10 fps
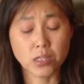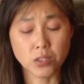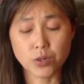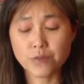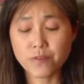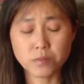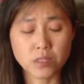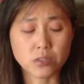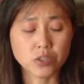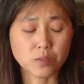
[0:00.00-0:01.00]
can learn from
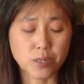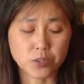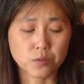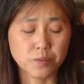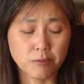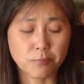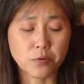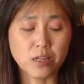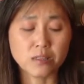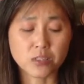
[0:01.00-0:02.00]
such special
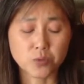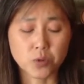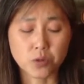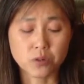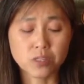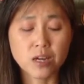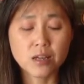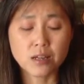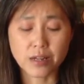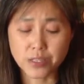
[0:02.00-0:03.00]
people in this world
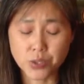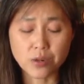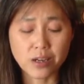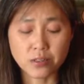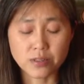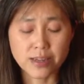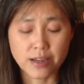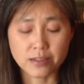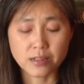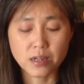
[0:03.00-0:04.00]
like you and your
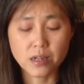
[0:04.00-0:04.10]
dad.